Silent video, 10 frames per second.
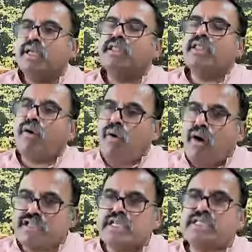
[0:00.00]
The
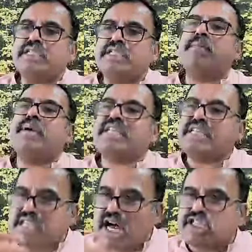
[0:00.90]
consciousness appears
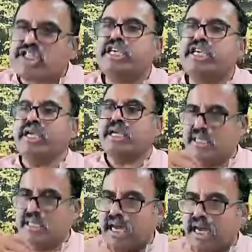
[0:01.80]
as Sakshi.
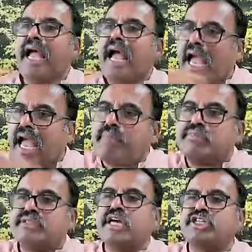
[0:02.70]
I am
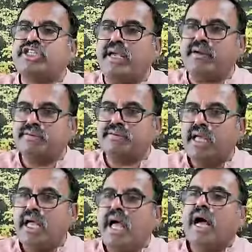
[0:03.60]
Sakshi.
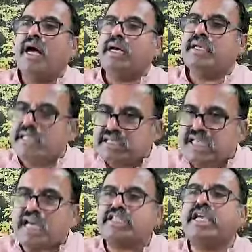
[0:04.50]
The
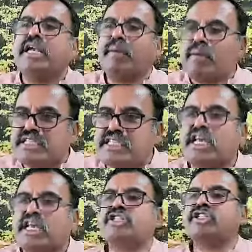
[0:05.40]
Sakshi, it appears as
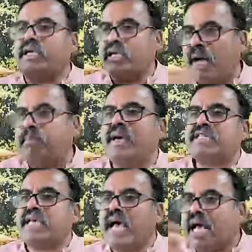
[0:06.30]
Sakshi.
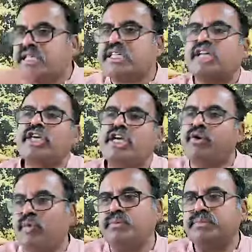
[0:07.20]
Appears as Sakshi in
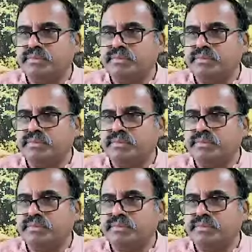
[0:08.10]
you.